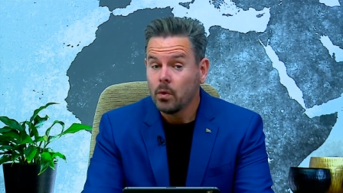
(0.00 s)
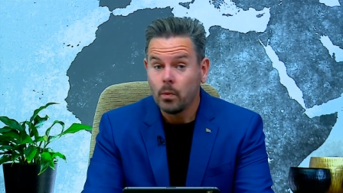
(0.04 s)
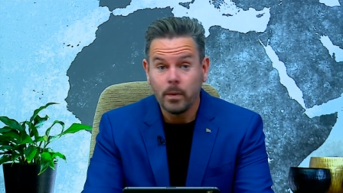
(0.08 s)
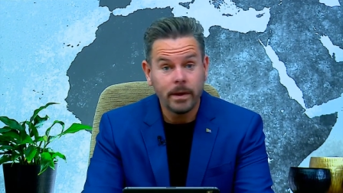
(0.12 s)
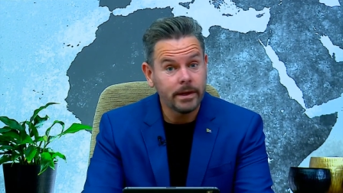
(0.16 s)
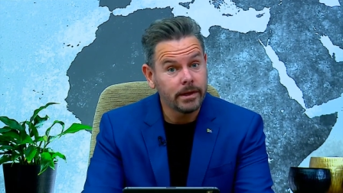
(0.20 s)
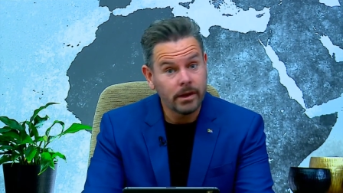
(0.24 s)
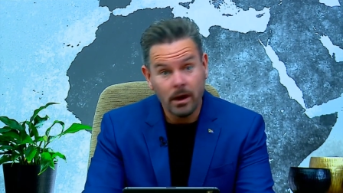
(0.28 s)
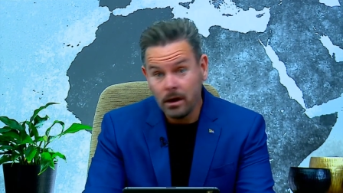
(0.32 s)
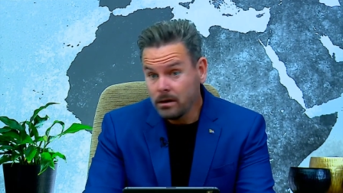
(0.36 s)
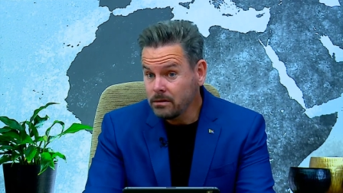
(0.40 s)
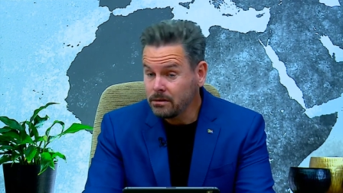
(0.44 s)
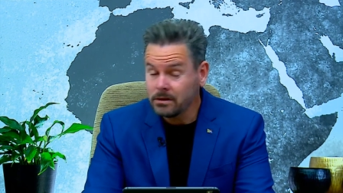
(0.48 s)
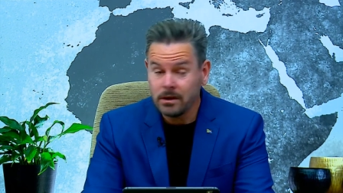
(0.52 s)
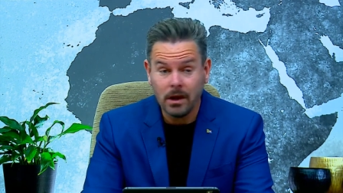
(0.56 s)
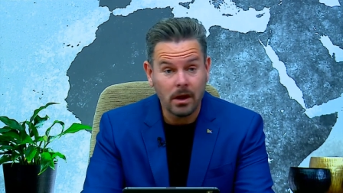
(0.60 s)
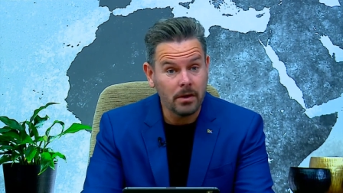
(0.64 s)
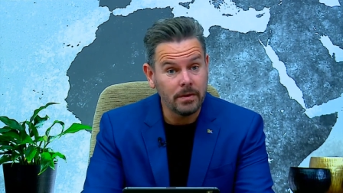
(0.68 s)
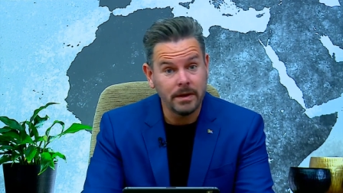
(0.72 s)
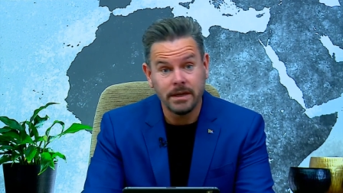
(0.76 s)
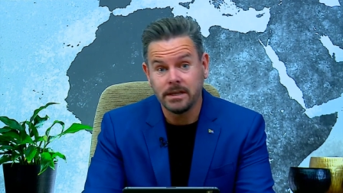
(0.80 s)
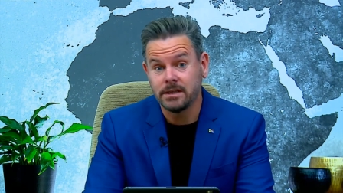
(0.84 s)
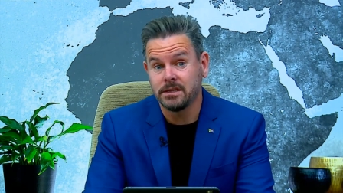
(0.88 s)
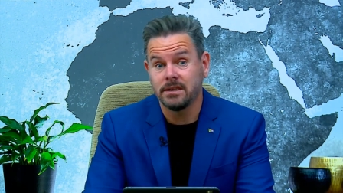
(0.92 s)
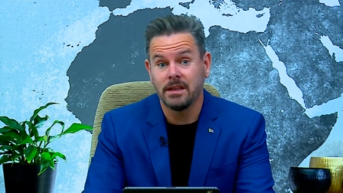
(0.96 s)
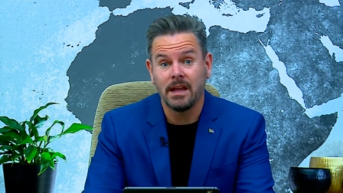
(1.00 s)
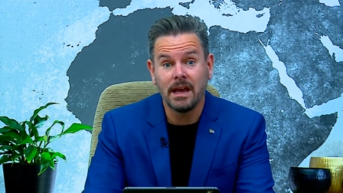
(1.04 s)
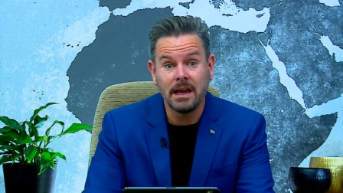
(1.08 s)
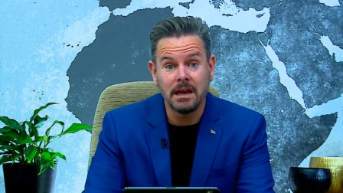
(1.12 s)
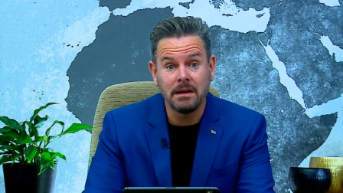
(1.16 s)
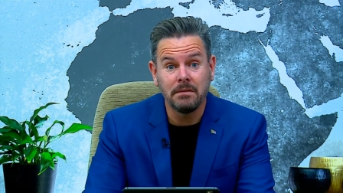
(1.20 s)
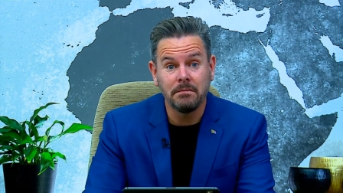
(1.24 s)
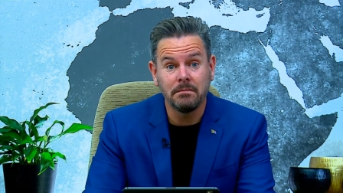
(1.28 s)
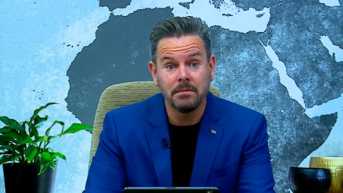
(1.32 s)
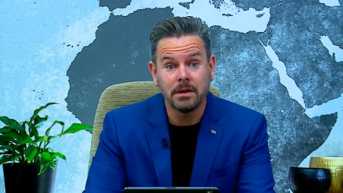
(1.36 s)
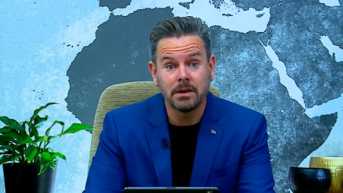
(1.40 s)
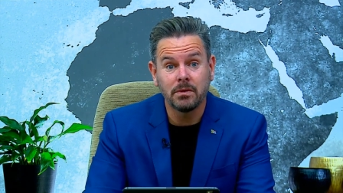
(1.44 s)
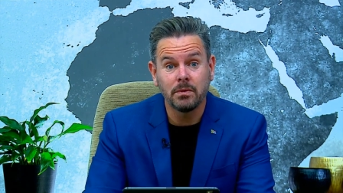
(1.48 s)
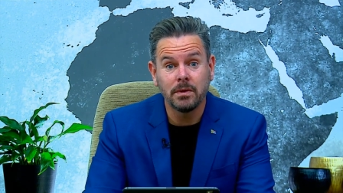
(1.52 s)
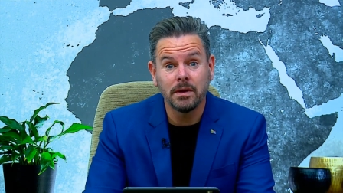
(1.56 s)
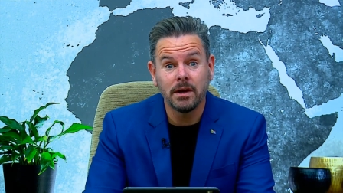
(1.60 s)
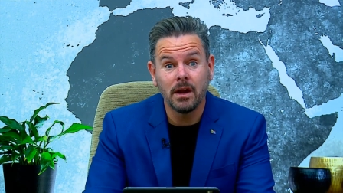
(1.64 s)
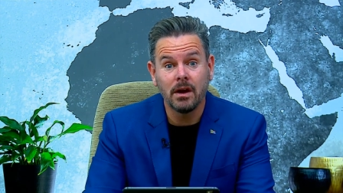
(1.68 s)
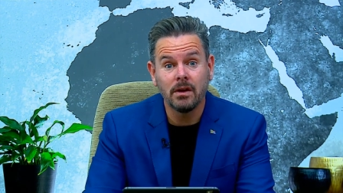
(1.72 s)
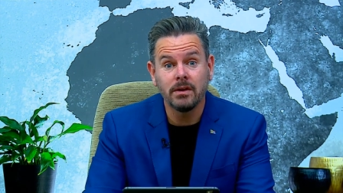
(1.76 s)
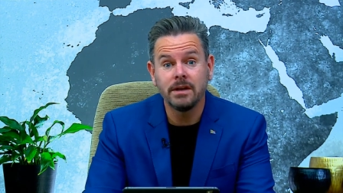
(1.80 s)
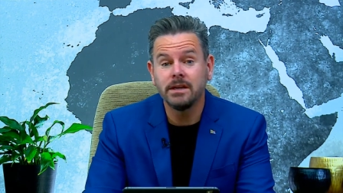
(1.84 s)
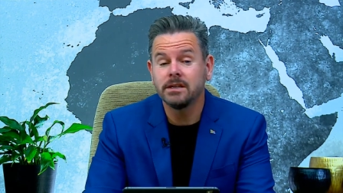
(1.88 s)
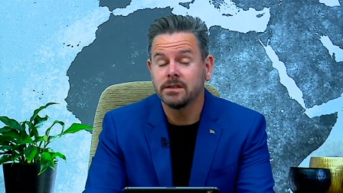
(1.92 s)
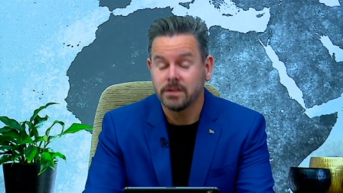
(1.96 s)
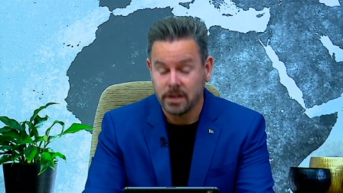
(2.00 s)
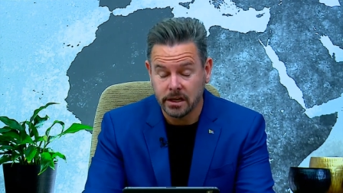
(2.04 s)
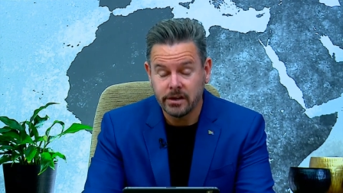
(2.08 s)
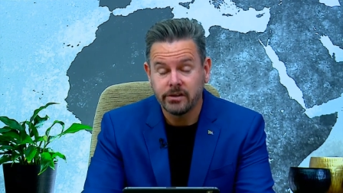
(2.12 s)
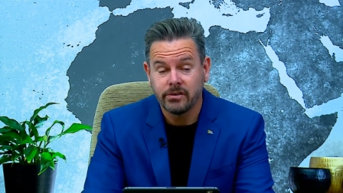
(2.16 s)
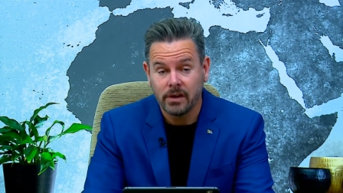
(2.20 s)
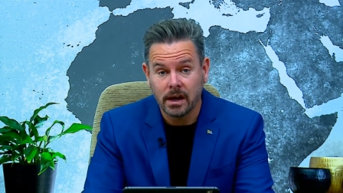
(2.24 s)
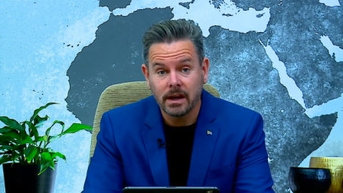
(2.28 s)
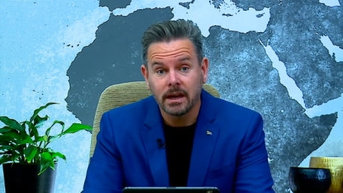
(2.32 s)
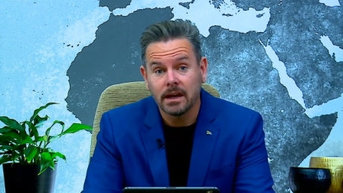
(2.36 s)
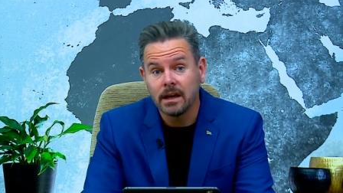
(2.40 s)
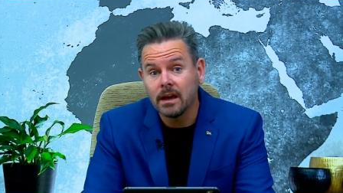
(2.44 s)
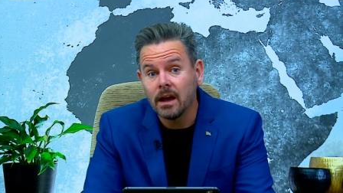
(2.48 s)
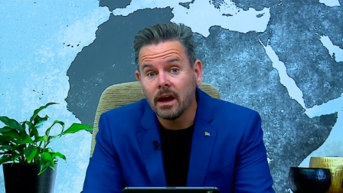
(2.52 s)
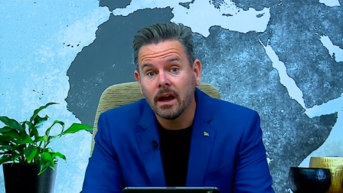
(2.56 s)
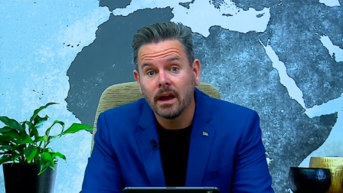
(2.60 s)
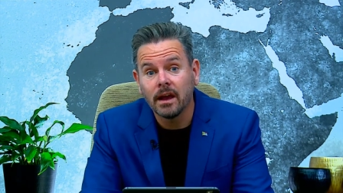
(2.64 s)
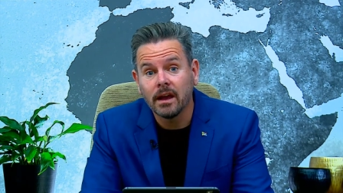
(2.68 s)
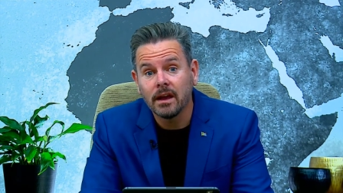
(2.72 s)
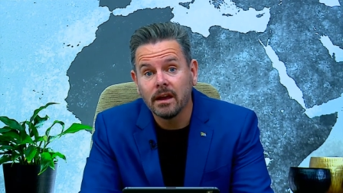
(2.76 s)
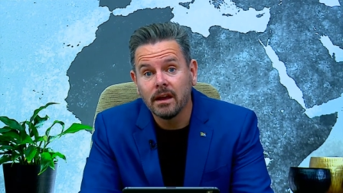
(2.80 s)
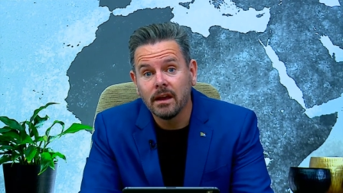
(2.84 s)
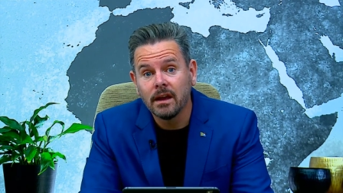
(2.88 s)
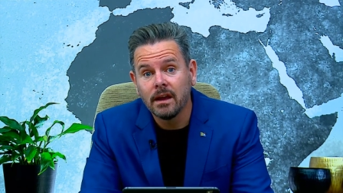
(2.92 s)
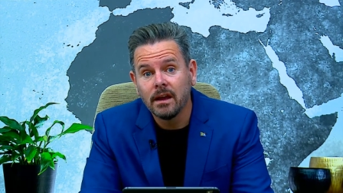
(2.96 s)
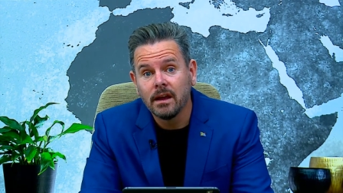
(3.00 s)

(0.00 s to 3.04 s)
We don't know his name, but we know he's the druggy guy.